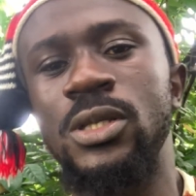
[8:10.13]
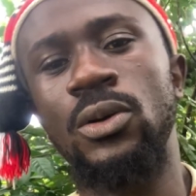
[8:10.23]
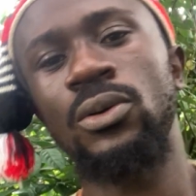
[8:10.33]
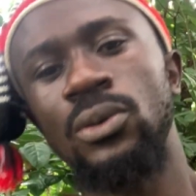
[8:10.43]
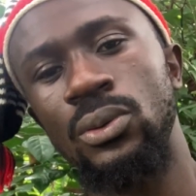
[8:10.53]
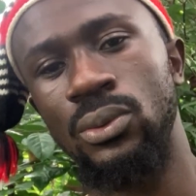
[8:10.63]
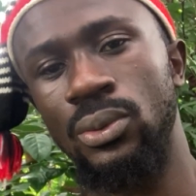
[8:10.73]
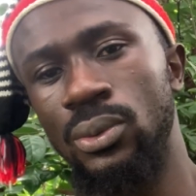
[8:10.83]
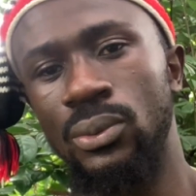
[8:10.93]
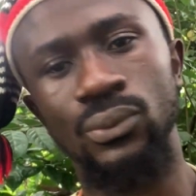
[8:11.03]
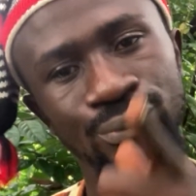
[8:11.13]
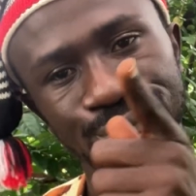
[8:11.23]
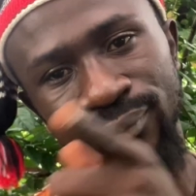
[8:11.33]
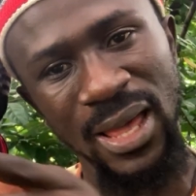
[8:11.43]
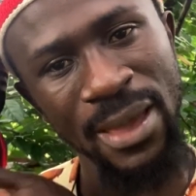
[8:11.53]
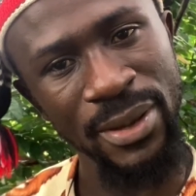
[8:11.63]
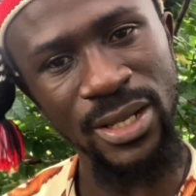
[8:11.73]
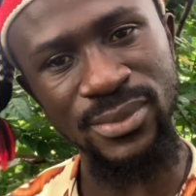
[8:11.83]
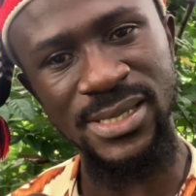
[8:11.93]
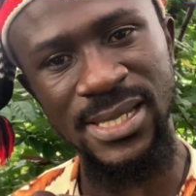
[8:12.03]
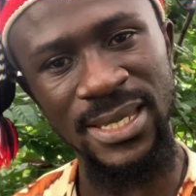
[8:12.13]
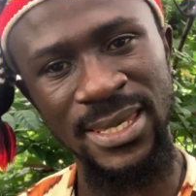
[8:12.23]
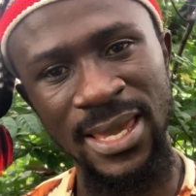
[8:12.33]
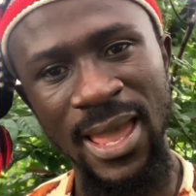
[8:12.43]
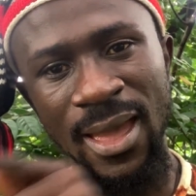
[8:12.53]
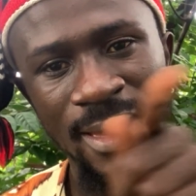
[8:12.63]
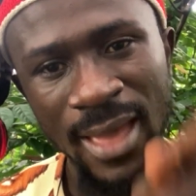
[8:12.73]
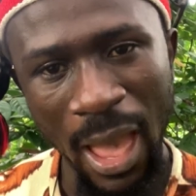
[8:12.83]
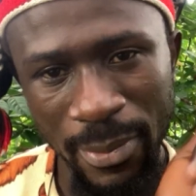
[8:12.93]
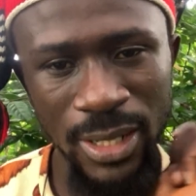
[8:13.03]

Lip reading: oh, I made a mistake here. I